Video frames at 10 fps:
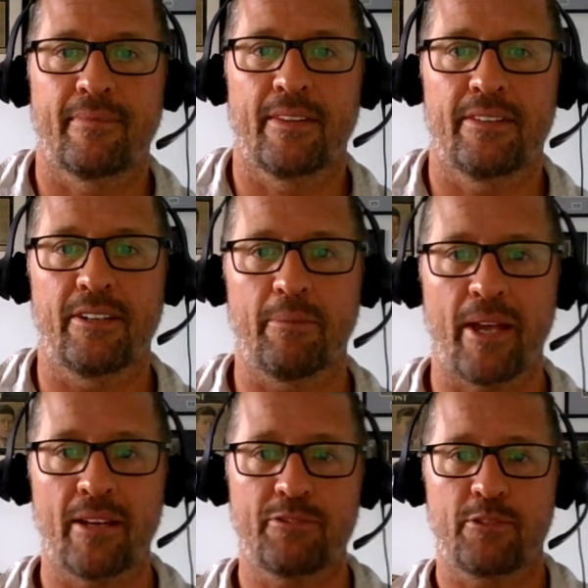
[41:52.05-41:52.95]
The
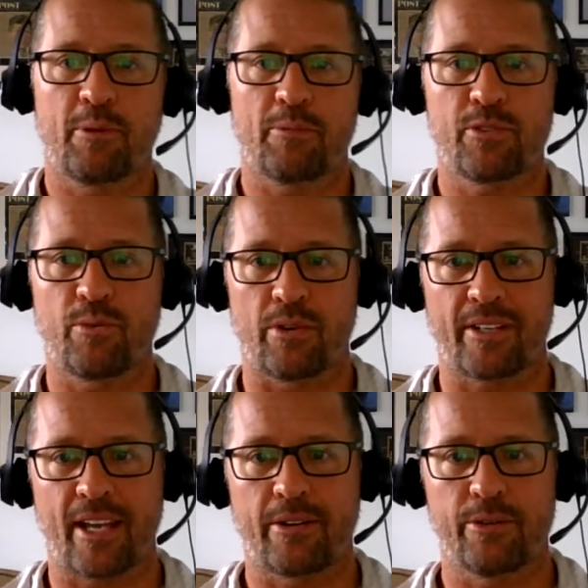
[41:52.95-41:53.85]
demand for purposeful work
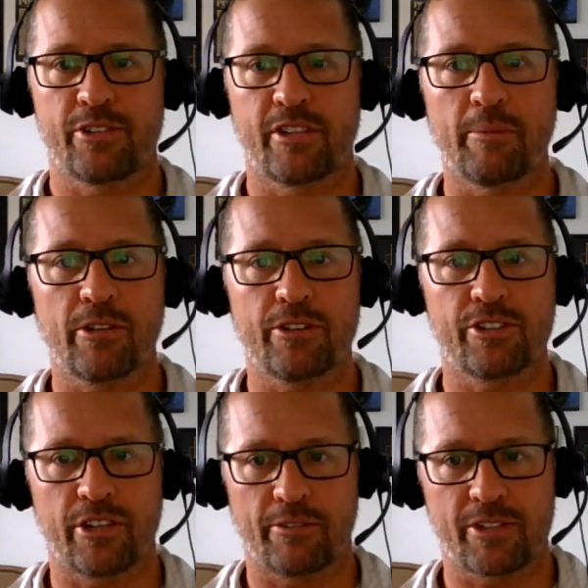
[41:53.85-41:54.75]
echoes similar
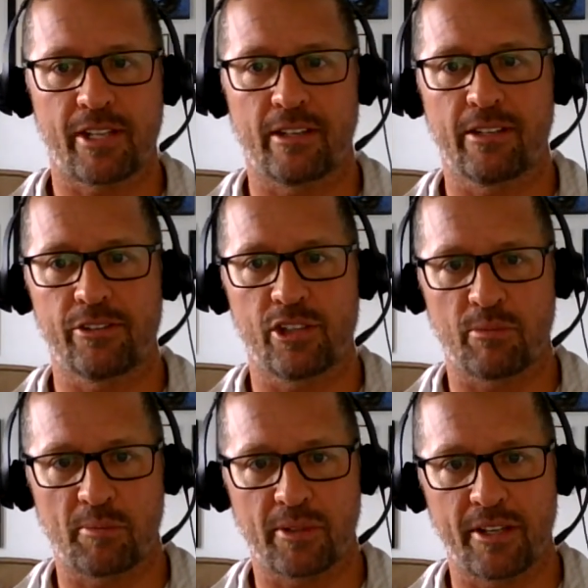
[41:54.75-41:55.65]
shifts in consumer
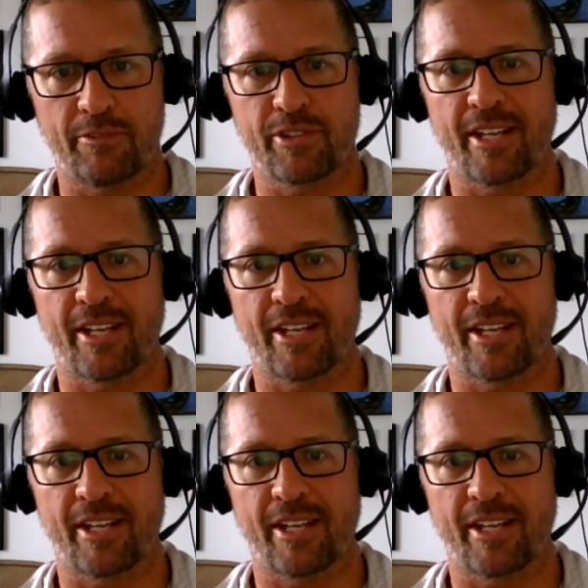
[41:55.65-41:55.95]
beliefs,